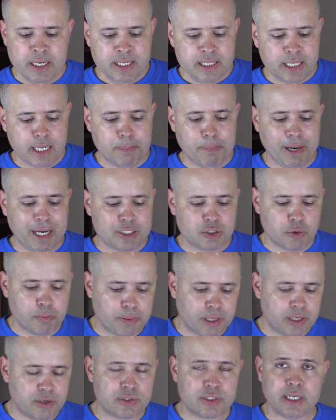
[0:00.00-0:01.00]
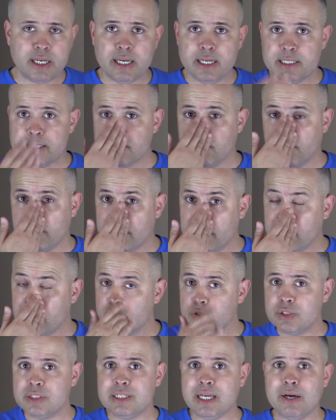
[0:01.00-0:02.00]
The Apostle Peter says, or he
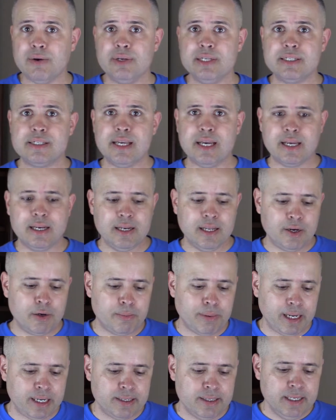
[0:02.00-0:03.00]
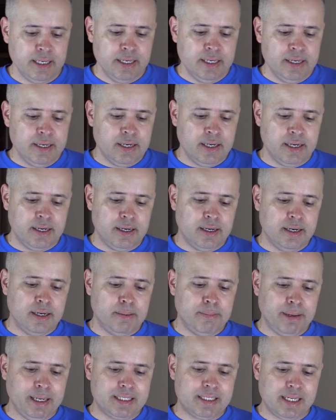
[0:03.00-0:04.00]
closes out his second letter
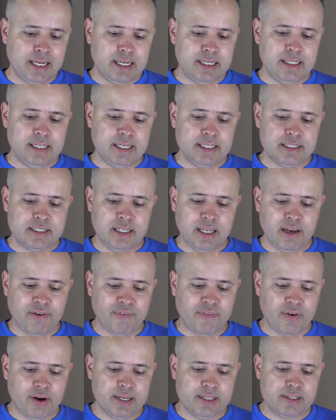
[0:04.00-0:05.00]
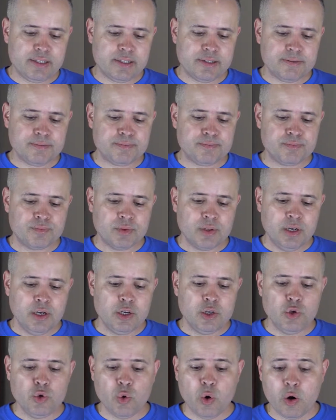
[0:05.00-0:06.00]
by saying this, "Dear friends,
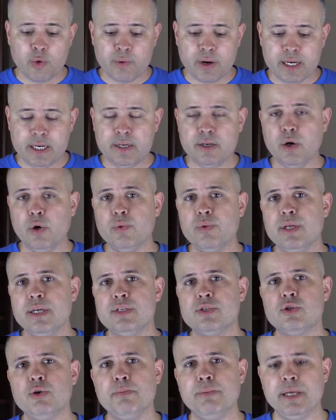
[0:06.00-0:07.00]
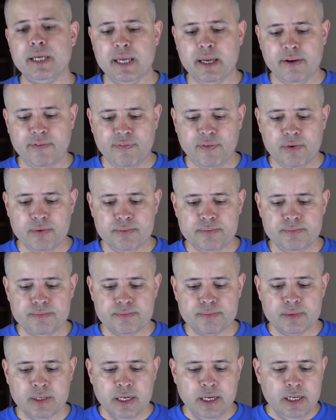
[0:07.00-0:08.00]
you already know this, so be careful.
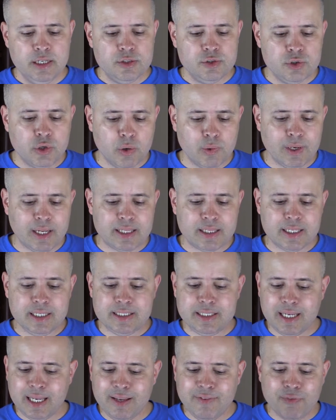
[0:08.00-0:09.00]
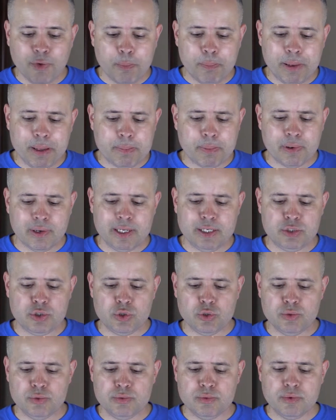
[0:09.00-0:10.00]
Don't let these evil people lead
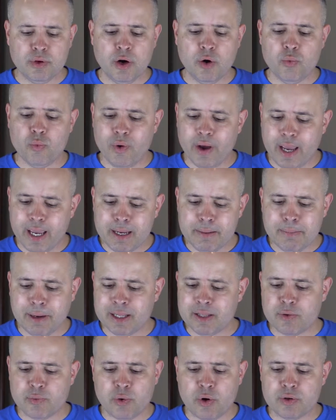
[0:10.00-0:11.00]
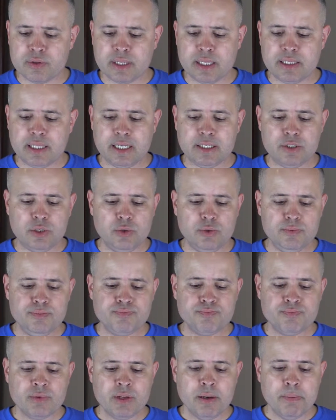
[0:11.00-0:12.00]
you away by the wrong that they do.
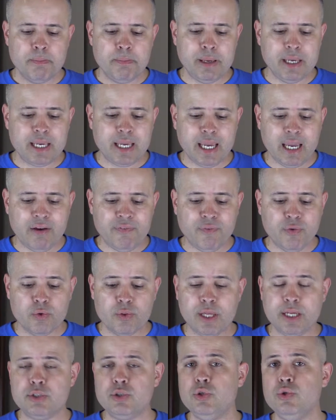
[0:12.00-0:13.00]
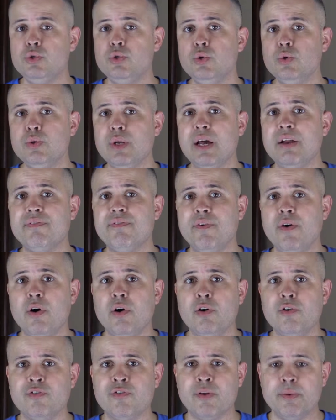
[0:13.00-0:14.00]
Be careful that you do not
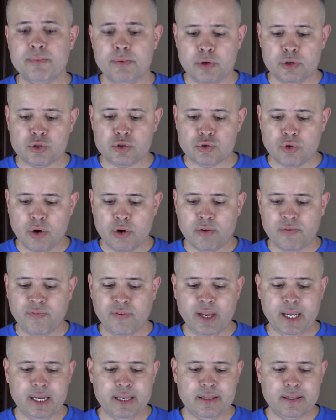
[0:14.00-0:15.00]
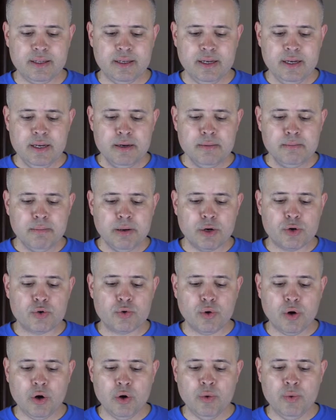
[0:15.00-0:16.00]
fall from your strong faith, but
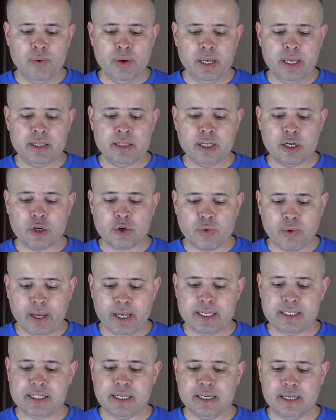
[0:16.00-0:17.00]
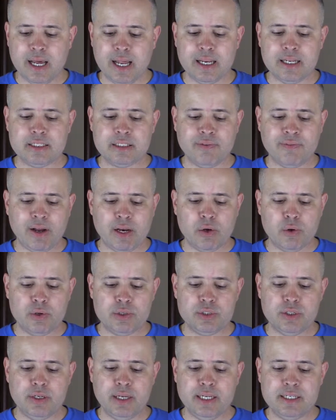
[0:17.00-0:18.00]
grow in the grace and knowledge of our
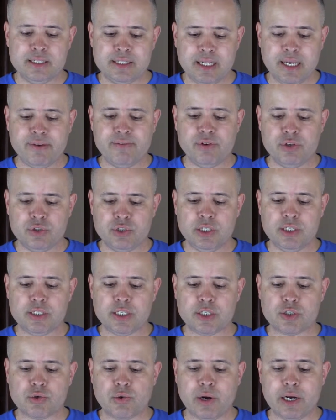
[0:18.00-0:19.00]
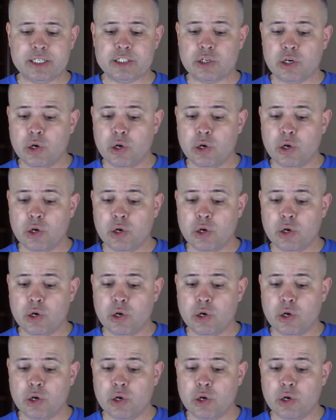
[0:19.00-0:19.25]
Lord and Savior, Jesus Christ.